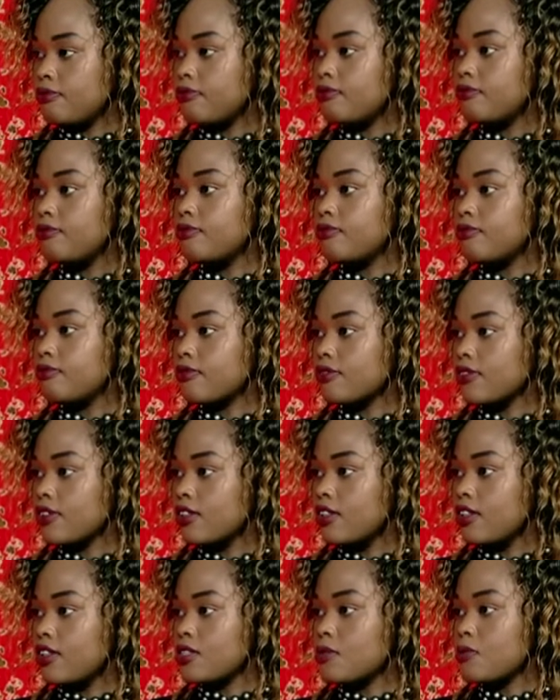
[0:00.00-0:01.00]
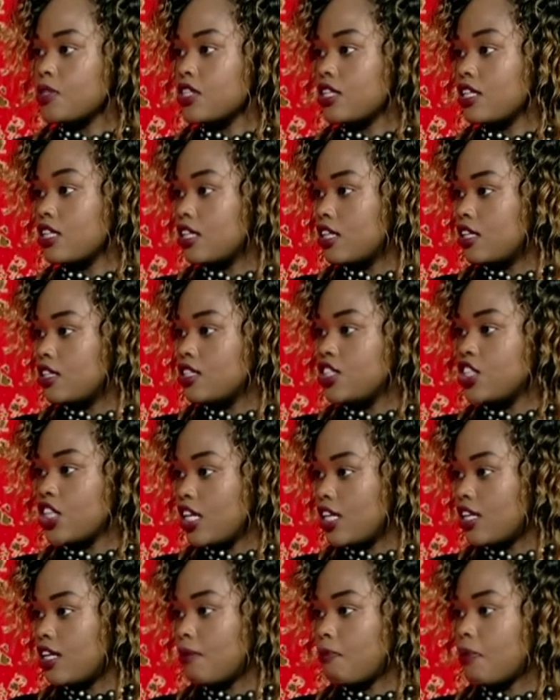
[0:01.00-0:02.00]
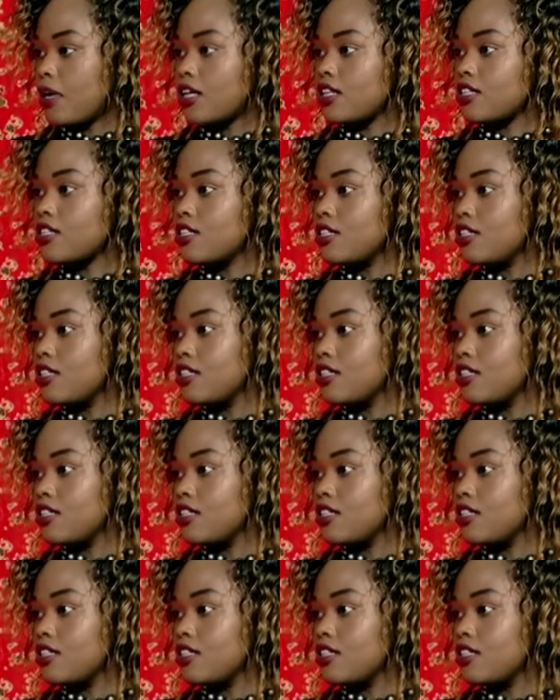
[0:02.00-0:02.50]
mm. without... Uh, especially the gender part.